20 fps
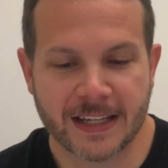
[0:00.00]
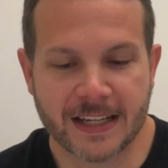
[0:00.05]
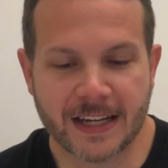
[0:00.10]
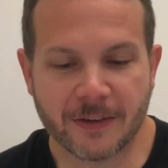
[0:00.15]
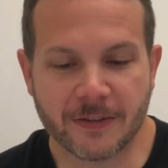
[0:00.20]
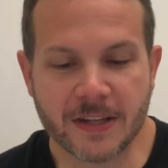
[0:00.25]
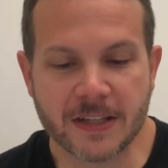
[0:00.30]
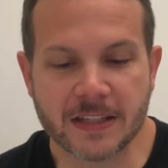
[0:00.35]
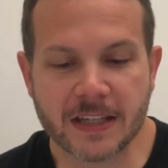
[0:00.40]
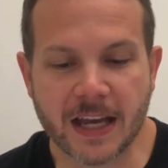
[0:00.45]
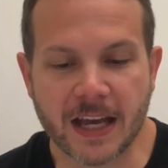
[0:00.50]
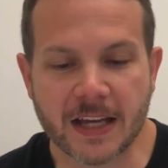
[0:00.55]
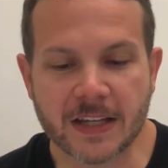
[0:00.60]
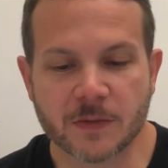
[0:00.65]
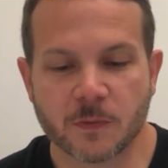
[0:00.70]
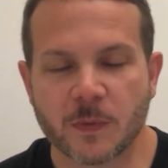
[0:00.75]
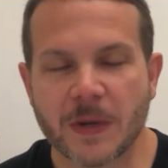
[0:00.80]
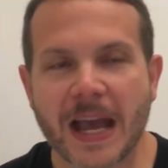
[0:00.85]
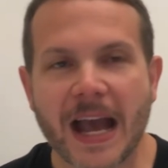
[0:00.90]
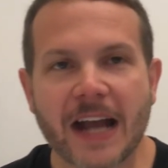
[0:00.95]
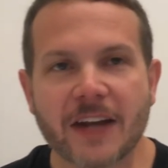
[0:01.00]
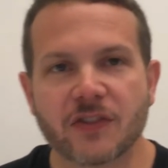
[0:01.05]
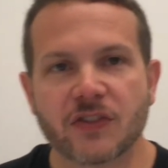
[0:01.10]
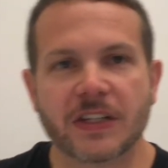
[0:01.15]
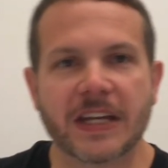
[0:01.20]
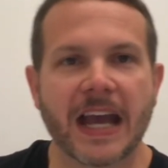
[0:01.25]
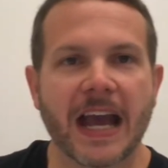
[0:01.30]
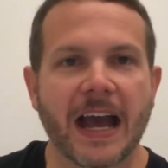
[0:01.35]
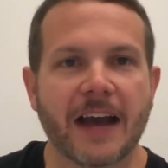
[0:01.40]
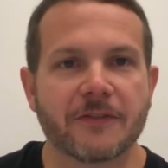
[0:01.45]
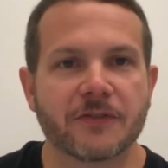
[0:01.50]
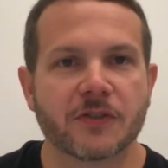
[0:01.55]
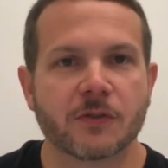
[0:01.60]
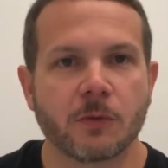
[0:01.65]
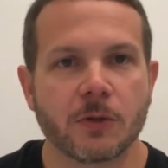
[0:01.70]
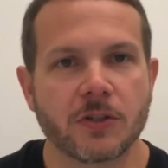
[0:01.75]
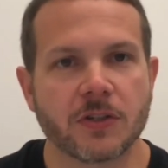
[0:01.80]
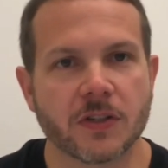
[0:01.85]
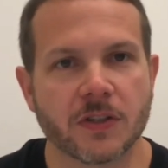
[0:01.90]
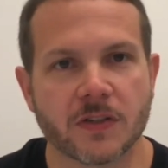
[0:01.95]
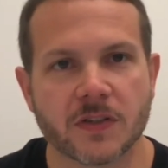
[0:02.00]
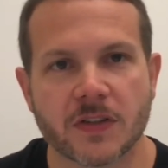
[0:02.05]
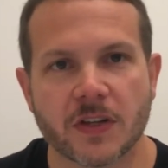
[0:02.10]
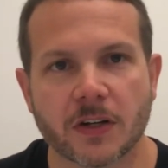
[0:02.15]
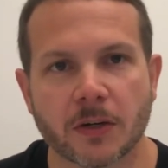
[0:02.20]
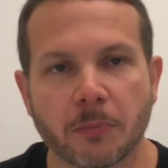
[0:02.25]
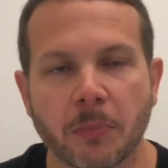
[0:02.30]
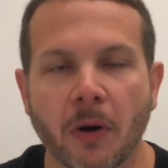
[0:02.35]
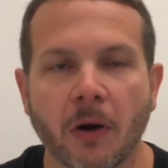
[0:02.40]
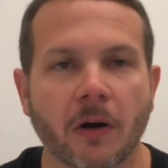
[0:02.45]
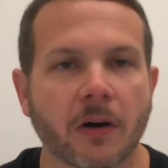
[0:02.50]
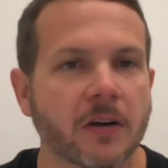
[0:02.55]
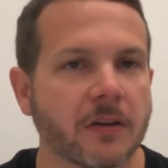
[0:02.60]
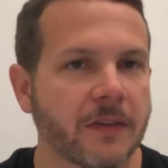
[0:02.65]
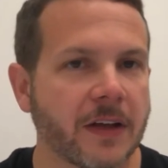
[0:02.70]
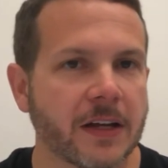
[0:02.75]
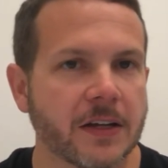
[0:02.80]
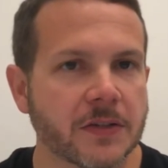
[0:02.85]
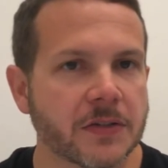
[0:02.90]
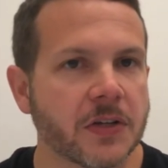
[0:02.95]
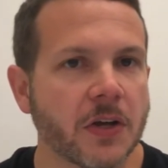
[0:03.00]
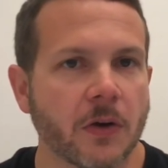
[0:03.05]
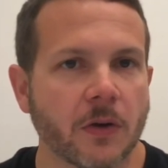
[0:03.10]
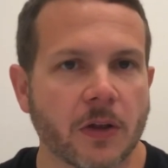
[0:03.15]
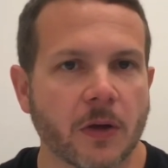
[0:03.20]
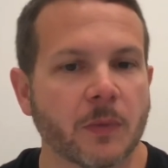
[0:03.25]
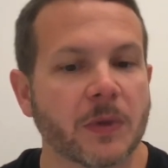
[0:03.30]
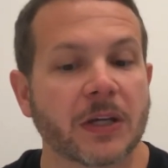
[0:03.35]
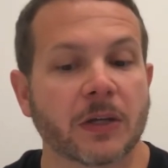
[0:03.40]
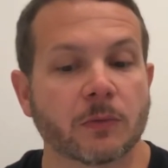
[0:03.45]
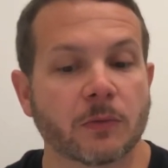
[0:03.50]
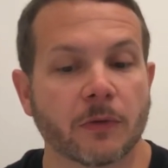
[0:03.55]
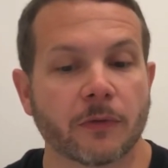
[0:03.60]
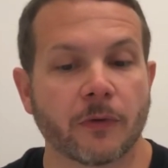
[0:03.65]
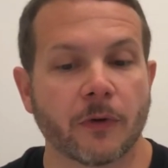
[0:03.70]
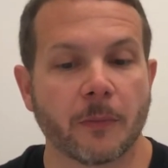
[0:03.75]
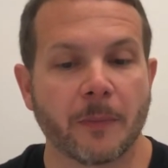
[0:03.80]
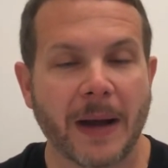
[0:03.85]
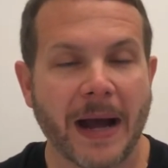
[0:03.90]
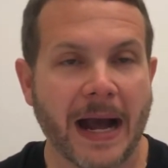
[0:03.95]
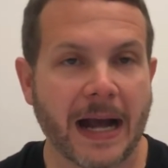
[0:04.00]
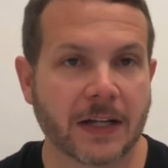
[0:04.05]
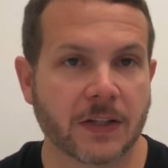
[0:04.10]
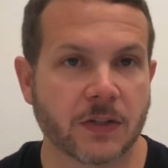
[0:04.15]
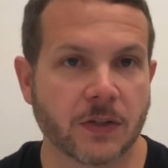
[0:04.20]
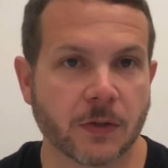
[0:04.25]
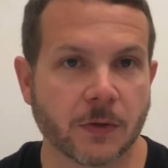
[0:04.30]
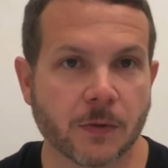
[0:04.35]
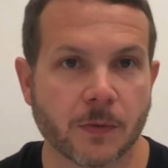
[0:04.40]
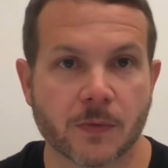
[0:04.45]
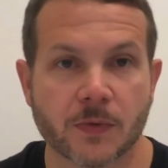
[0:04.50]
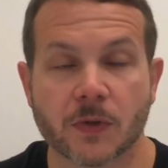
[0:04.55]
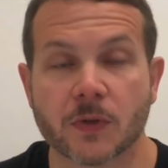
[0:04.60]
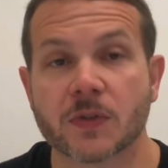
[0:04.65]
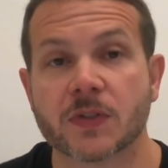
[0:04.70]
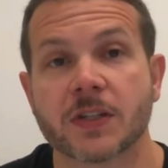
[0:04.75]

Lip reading: Now in this case, we actually have switches that are part of NSO that we can refer back to. So